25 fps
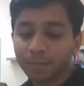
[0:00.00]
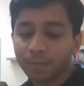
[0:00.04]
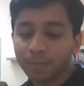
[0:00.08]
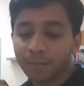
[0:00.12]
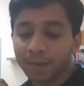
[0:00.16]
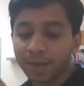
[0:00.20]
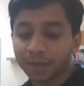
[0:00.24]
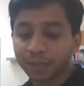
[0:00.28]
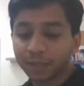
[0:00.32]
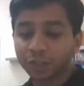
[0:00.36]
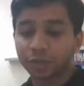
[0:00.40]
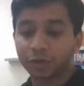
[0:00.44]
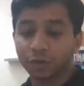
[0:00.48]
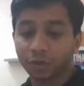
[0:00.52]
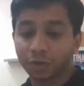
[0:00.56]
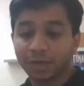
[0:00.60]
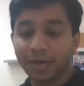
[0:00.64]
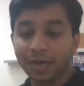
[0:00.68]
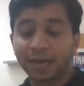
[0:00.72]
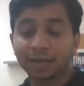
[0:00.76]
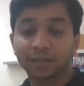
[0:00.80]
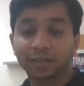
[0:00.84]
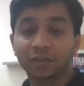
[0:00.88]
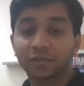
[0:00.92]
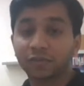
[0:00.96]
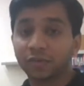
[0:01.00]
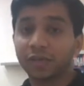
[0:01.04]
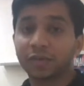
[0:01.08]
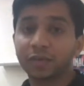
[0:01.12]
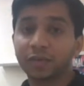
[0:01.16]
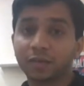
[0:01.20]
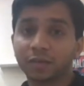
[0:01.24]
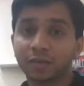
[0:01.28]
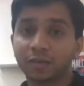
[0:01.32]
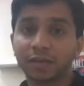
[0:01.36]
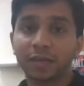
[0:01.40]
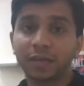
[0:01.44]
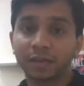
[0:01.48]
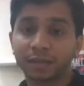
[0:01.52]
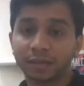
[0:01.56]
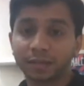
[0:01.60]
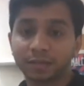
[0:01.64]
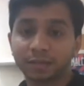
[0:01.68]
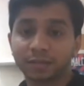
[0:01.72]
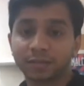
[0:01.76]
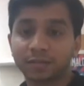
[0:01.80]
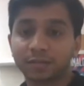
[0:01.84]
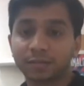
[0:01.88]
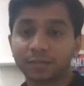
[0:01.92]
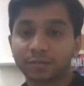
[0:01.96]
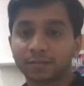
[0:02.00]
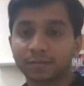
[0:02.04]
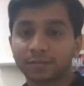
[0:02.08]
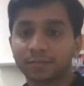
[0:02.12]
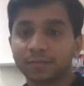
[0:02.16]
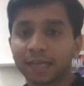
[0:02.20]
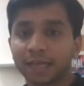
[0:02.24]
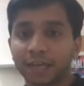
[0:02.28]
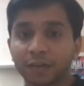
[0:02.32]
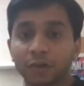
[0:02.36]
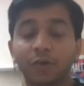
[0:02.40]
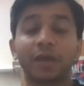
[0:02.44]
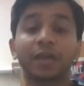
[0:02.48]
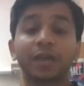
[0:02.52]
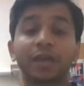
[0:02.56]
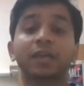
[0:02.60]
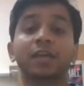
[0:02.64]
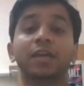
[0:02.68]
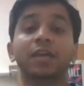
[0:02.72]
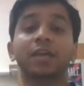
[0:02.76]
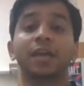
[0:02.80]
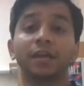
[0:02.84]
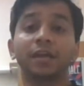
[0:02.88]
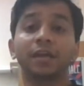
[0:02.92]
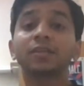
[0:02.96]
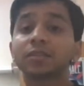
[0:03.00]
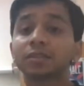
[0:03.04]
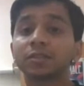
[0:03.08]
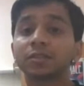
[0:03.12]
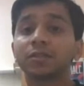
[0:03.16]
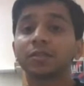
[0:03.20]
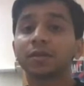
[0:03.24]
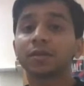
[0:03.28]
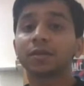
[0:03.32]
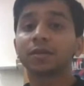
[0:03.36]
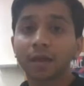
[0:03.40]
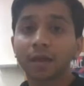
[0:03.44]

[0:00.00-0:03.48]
make sure that the reader is like you know engaged